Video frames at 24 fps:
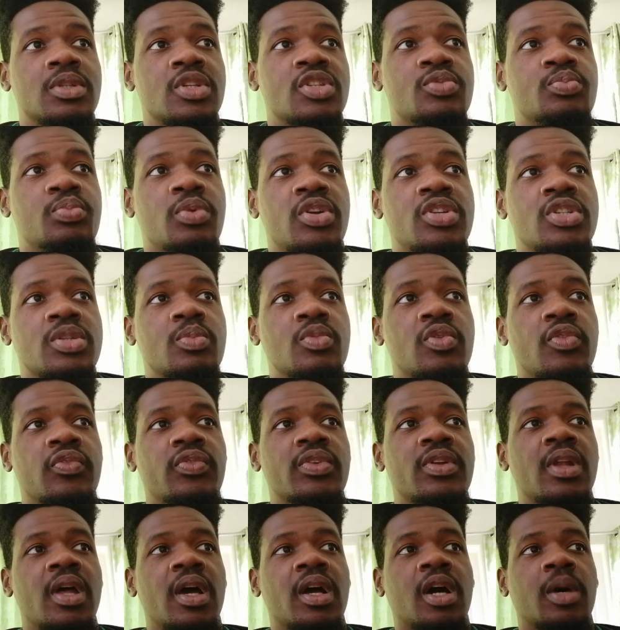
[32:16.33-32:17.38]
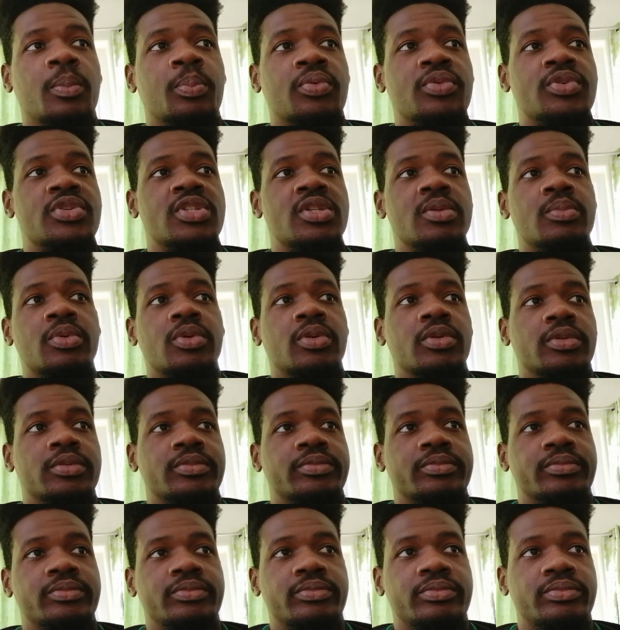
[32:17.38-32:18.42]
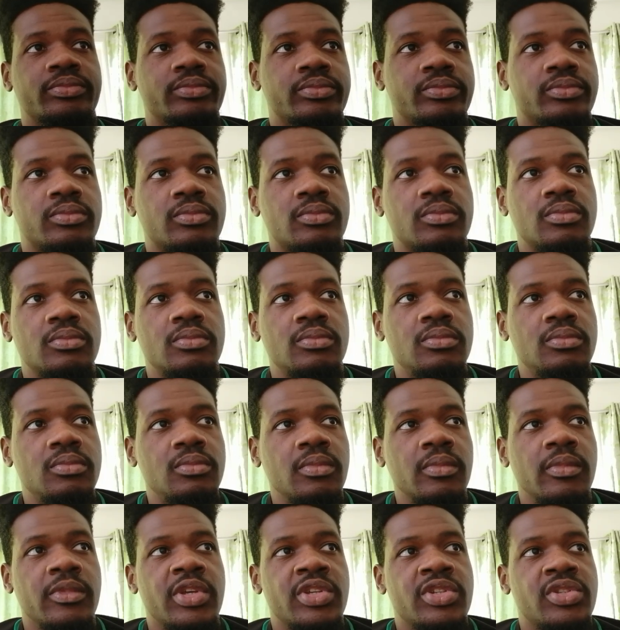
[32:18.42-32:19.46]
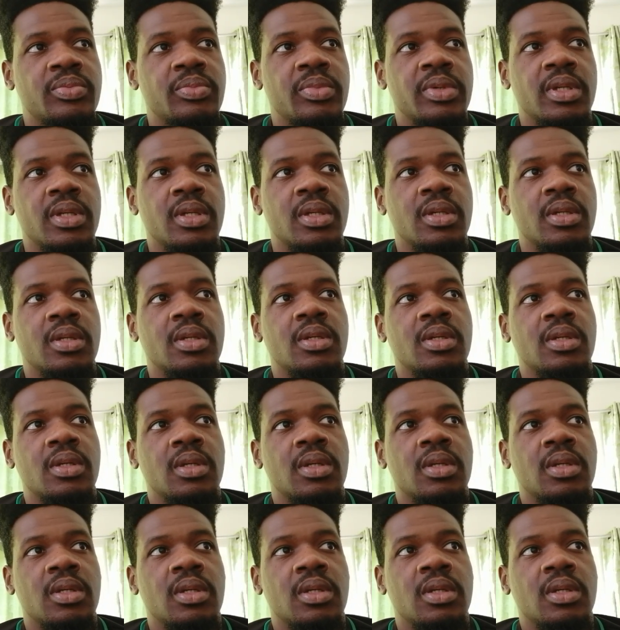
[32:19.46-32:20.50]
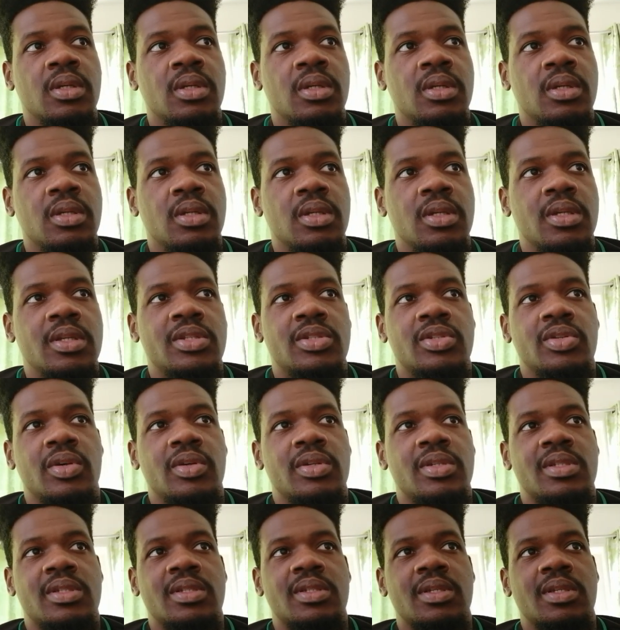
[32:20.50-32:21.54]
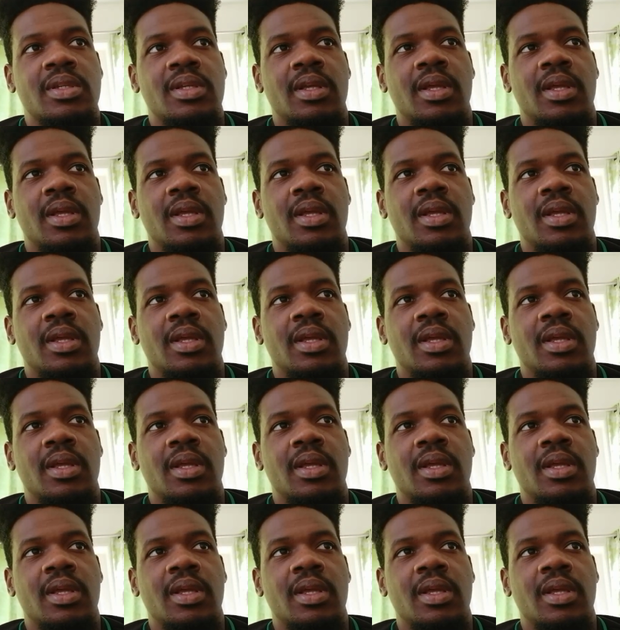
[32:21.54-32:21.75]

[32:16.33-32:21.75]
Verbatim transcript: This bridge is moving like a pussy, bro. It's me it's just